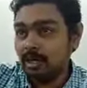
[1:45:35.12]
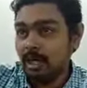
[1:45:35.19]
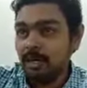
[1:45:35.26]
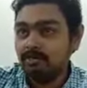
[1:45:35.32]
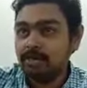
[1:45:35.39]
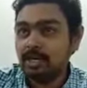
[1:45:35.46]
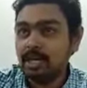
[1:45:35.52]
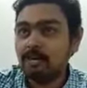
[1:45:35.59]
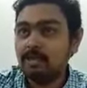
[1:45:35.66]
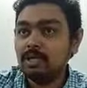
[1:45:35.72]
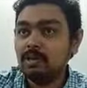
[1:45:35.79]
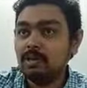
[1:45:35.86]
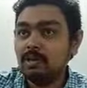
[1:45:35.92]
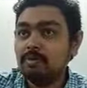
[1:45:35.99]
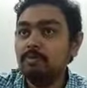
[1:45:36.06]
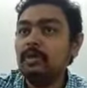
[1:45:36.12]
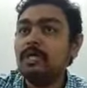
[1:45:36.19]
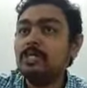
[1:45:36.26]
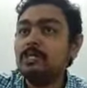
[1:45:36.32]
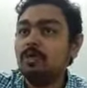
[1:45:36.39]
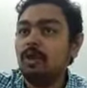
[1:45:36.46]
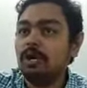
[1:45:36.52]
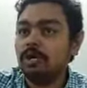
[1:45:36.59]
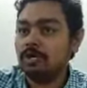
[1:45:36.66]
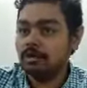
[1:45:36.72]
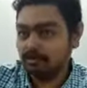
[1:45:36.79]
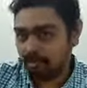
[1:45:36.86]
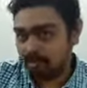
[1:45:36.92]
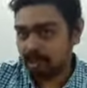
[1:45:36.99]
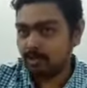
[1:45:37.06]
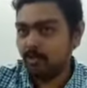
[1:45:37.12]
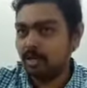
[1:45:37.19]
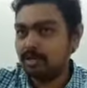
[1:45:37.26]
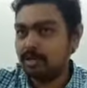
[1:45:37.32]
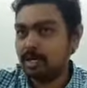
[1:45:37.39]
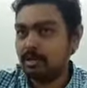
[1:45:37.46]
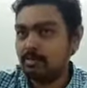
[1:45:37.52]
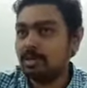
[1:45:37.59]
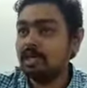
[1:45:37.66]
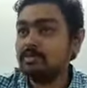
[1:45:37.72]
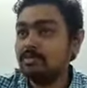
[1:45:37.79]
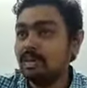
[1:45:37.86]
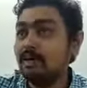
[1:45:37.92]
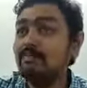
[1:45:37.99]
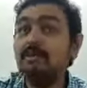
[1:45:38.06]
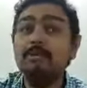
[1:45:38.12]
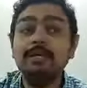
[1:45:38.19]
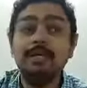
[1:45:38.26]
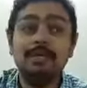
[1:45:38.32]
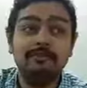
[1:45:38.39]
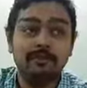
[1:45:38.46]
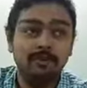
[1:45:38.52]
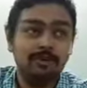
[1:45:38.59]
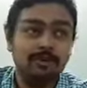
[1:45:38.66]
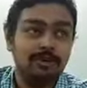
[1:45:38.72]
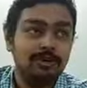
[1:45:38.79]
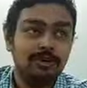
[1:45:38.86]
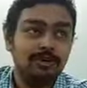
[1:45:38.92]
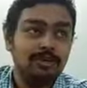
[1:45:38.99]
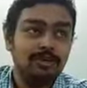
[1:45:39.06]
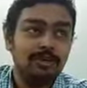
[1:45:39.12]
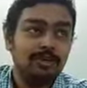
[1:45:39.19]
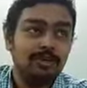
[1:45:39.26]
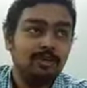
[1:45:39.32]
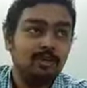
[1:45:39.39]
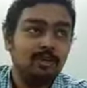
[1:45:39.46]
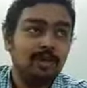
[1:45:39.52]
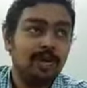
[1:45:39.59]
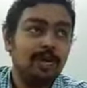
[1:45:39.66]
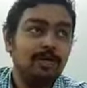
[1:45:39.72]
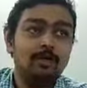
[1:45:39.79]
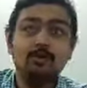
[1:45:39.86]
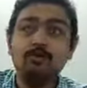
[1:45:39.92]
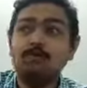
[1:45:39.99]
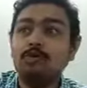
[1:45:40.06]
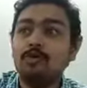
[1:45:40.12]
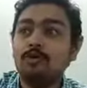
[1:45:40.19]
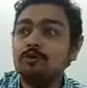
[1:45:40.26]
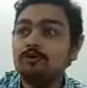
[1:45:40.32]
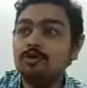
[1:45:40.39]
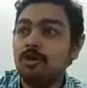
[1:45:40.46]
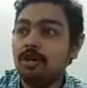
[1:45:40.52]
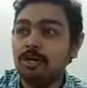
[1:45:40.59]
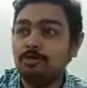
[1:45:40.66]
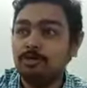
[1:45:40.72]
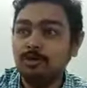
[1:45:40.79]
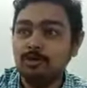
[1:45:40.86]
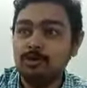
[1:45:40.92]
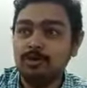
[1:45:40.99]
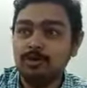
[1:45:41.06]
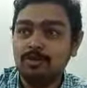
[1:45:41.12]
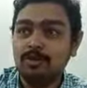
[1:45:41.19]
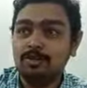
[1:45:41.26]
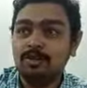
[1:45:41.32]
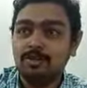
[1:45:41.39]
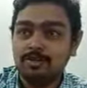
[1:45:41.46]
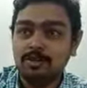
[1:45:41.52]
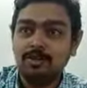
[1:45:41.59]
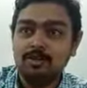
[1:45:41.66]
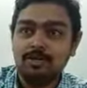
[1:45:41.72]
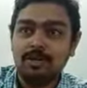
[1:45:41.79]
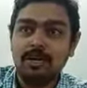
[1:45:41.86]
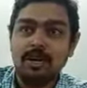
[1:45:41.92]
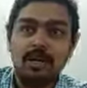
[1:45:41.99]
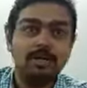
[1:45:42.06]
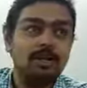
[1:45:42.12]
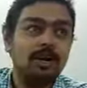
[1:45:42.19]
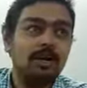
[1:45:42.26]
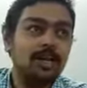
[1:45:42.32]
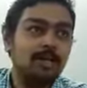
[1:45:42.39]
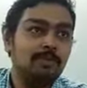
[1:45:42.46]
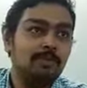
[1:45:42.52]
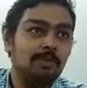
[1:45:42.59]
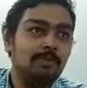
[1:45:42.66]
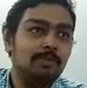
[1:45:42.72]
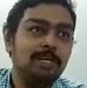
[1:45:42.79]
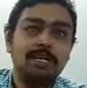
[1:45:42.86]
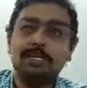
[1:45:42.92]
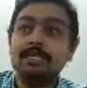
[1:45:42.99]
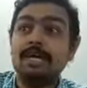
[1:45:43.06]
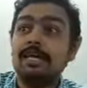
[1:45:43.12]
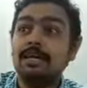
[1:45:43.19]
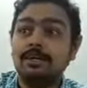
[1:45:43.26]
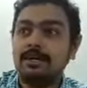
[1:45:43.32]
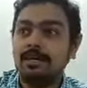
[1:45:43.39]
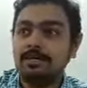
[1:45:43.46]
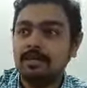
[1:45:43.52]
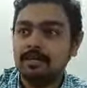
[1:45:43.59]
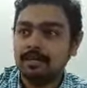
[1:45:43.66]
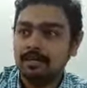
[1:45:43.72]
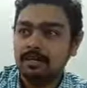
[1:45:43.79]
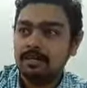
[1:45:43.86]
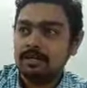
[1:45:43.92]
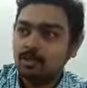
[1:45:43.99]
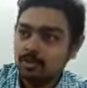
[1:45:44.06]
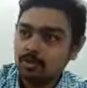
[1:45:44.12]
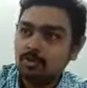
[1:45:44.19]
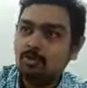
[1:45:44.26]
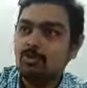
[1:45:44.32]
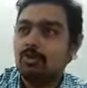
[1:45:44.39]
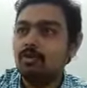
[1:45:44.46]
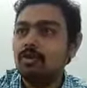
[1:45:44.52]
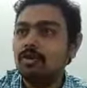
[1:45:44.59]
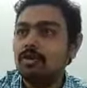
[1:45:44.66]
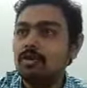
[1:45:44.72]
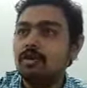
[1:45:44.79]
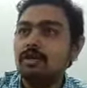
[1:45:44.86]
After coming down, PSU audit for that quarter because we have limited review. Okay, 2410 audit we should do. Okay, and the audit report, SRE audit. So,